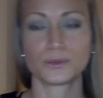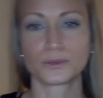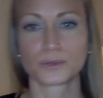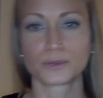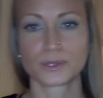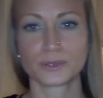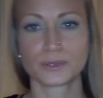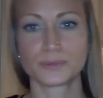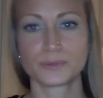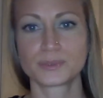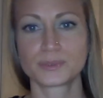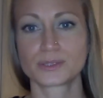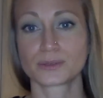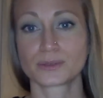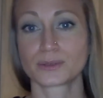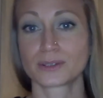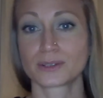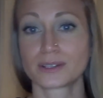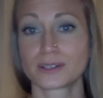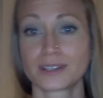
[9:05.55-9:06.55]
groups
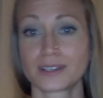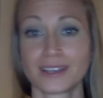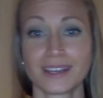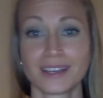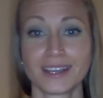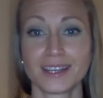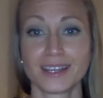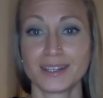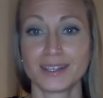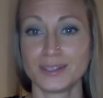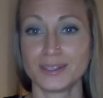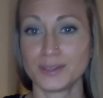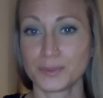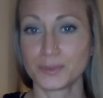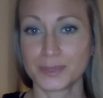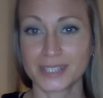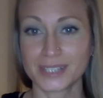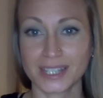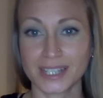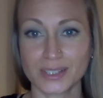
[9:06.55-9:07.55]
or new
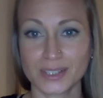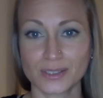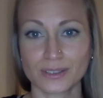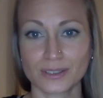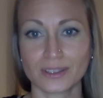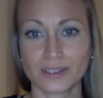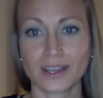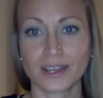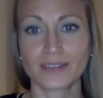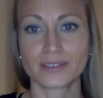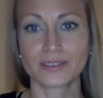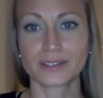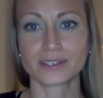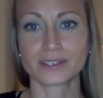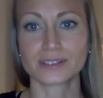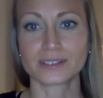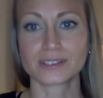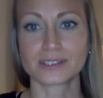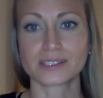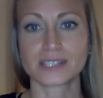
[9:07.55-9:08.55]
potential
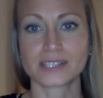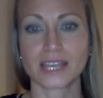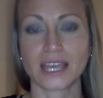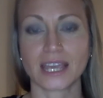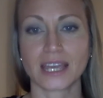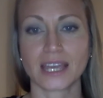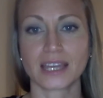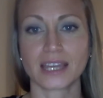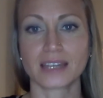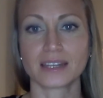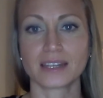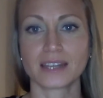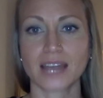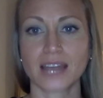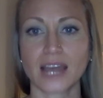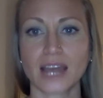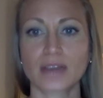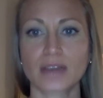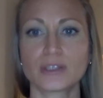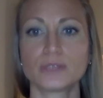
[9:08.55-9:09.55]
lovers. And
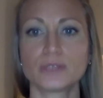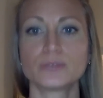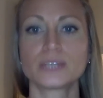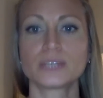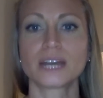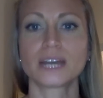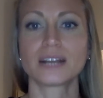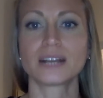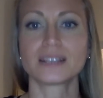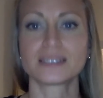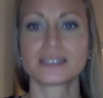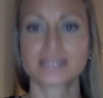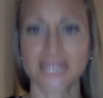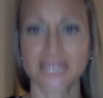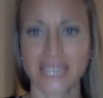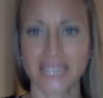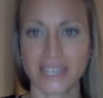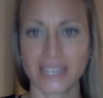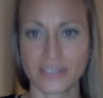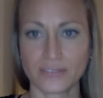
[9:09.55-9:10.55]
how do you tell is
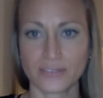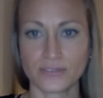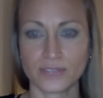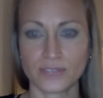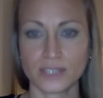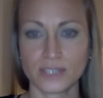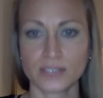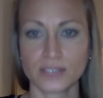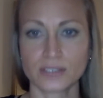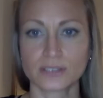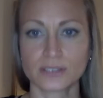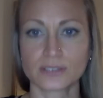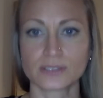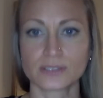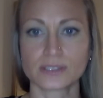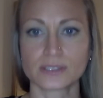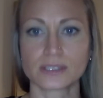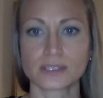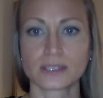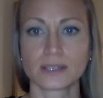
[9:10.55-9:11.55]
like it
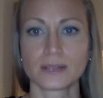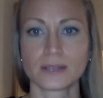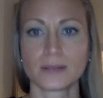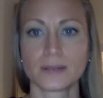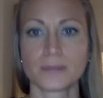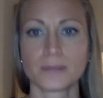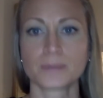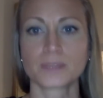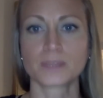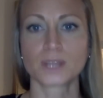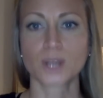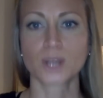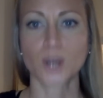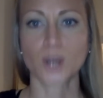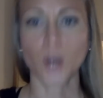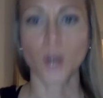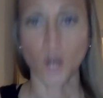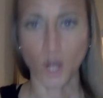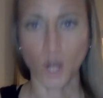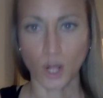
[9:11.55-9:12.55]
feels
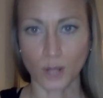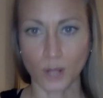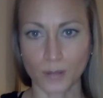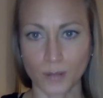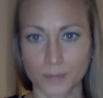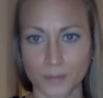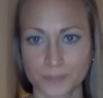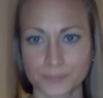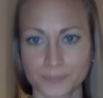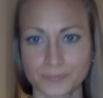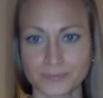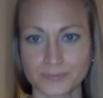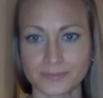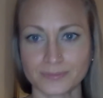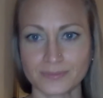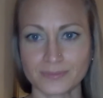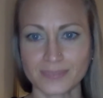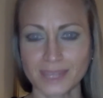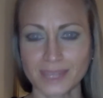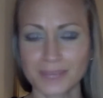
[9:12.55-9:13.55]
calm.
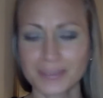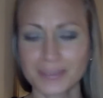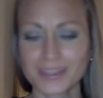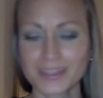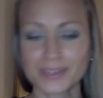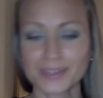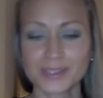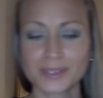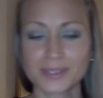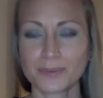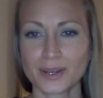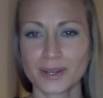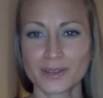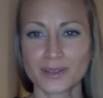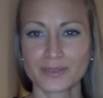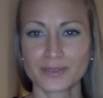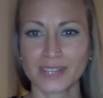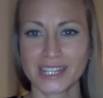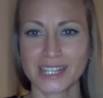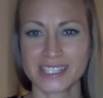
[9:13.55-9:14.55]
I mean, there's the
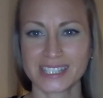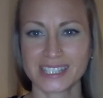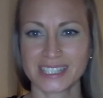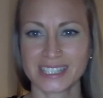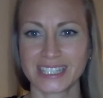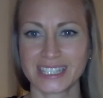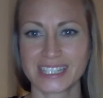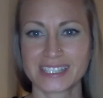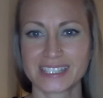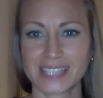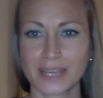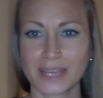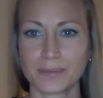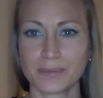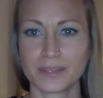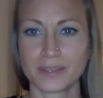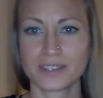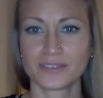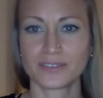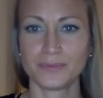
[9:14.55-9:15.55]
butterflies and the
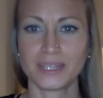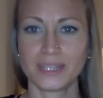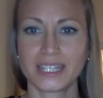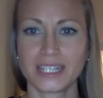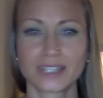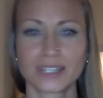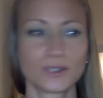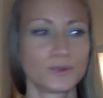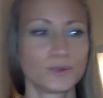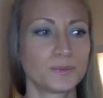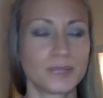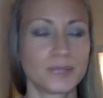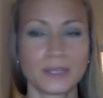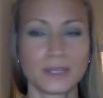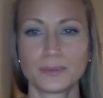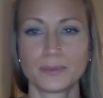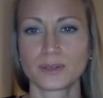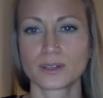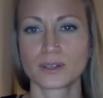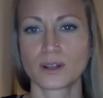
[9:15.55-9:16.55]
excitement of meeting new
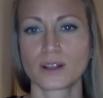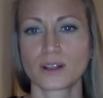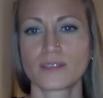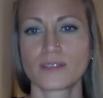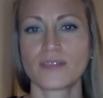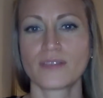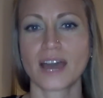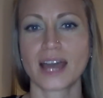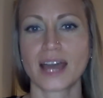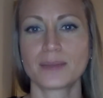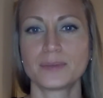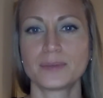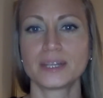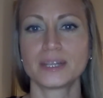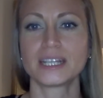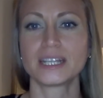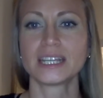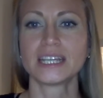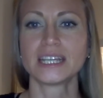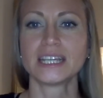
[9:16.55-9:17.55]
people and all of that,
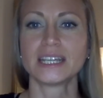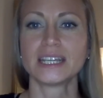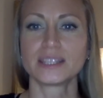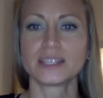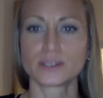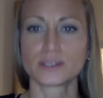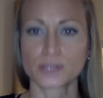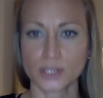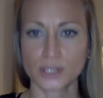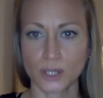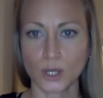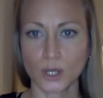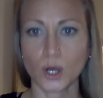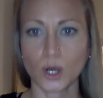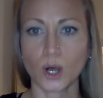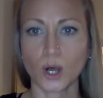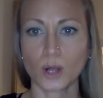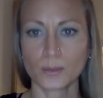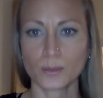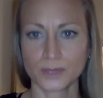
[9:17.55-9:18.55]
but there's a
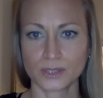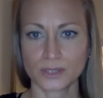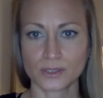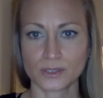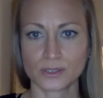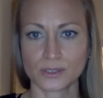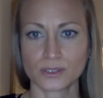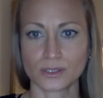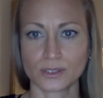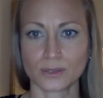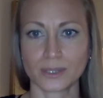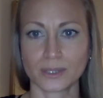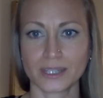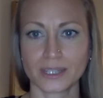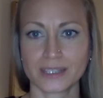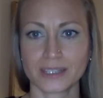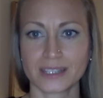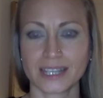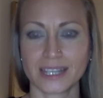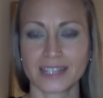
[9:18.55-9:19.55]
calmness to
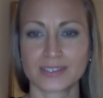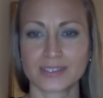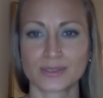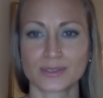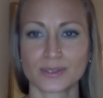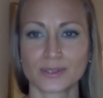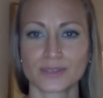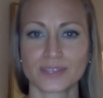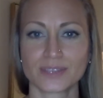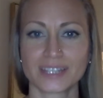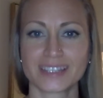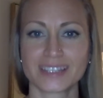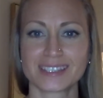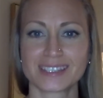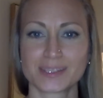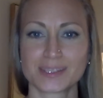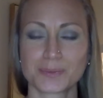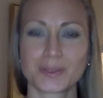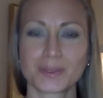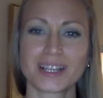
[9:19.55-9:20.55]
it and sort of like
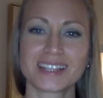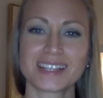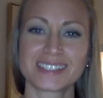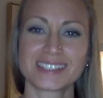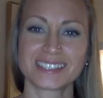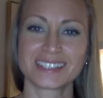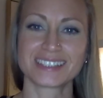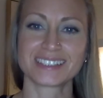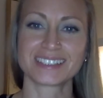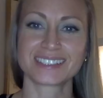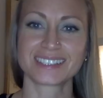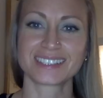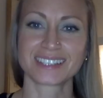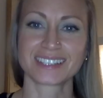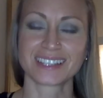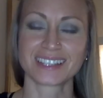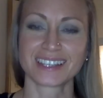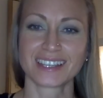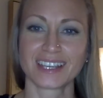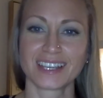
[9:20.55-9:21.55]
this pleasant,
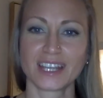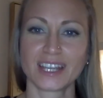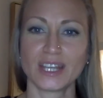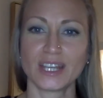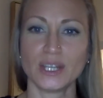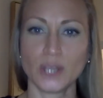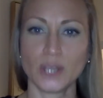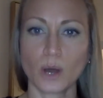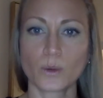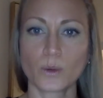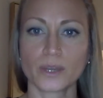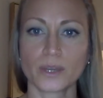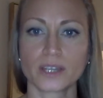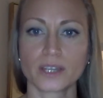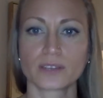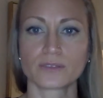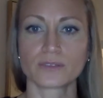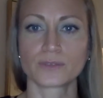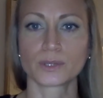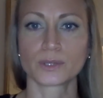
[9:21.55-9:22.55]

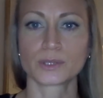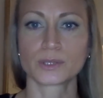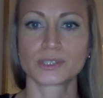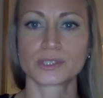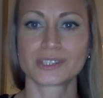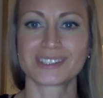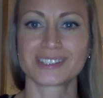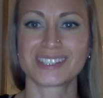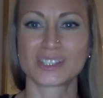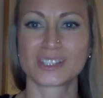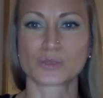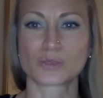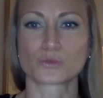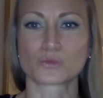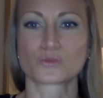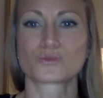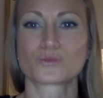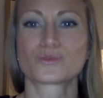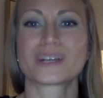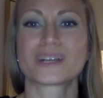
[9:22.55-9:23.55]
knowing versus this
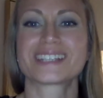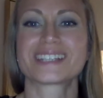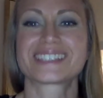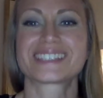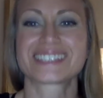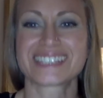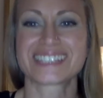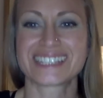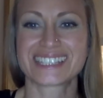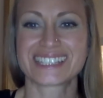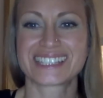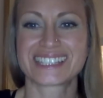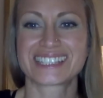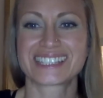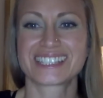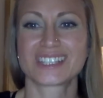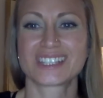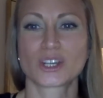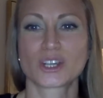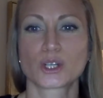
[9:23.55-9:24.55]

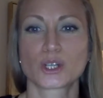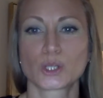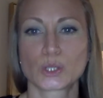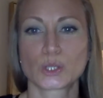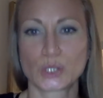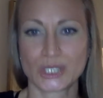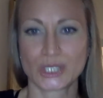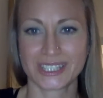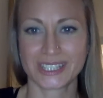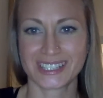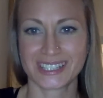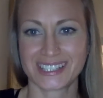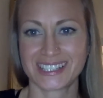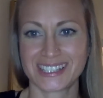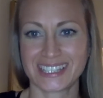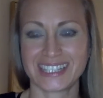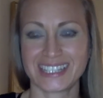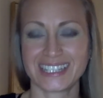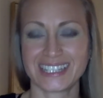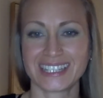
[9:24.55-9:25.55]
restless
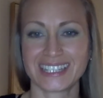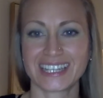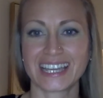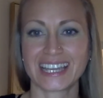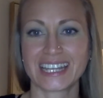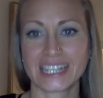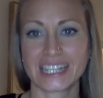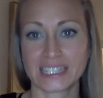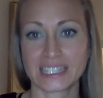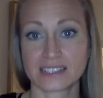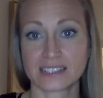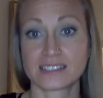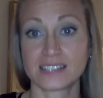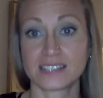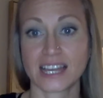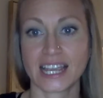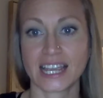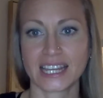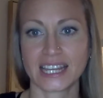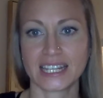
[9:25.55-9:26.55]
urgency and
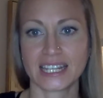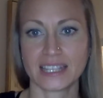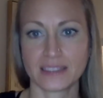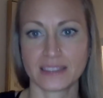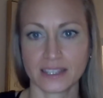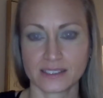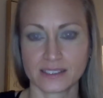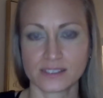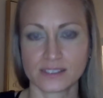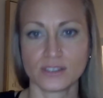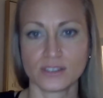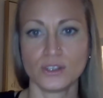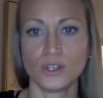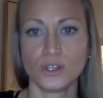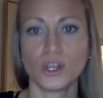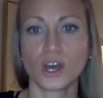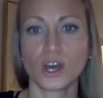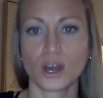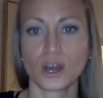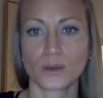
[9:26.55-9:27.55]
anxiety that's
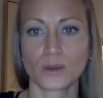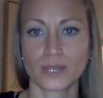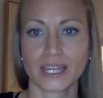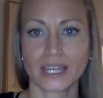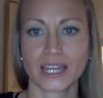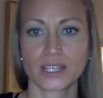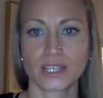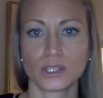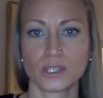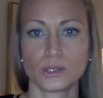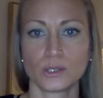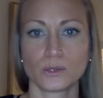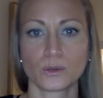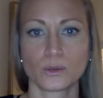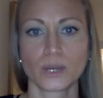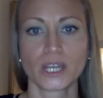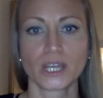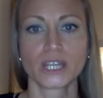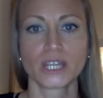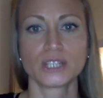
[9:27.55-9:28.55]
gnawing at you
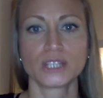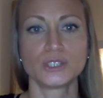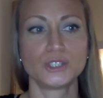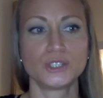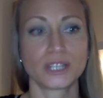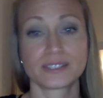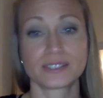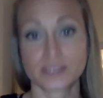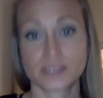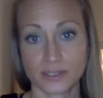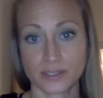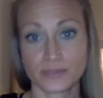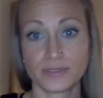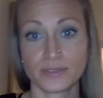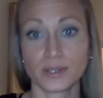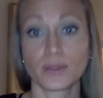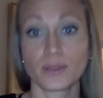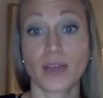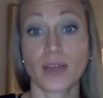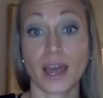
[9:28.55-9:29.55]
just to
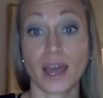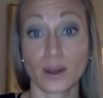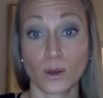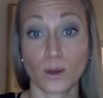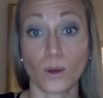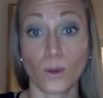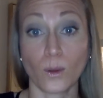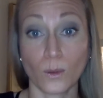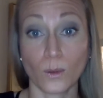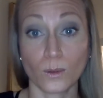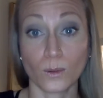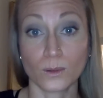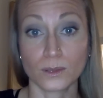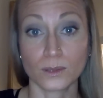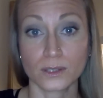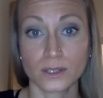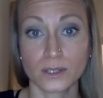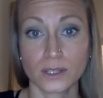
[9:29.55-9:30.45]
fill that hole.